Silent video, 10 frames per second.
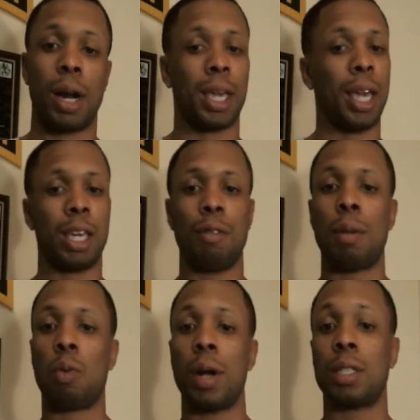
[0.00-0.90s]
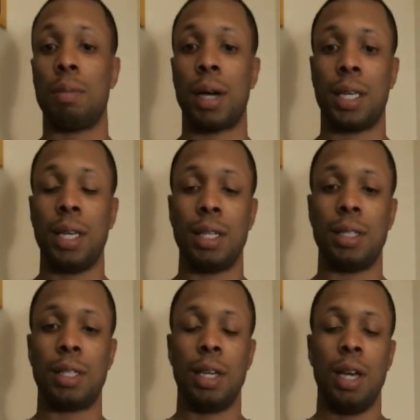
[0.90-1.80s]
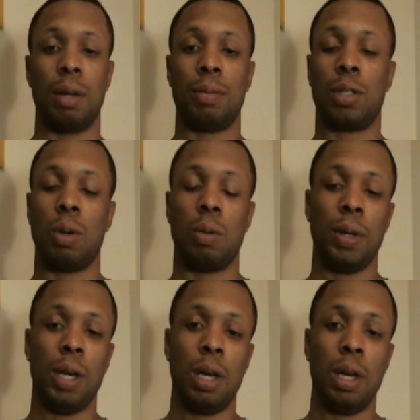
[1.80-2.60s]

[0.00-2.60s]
I can't give my rank to my kids. So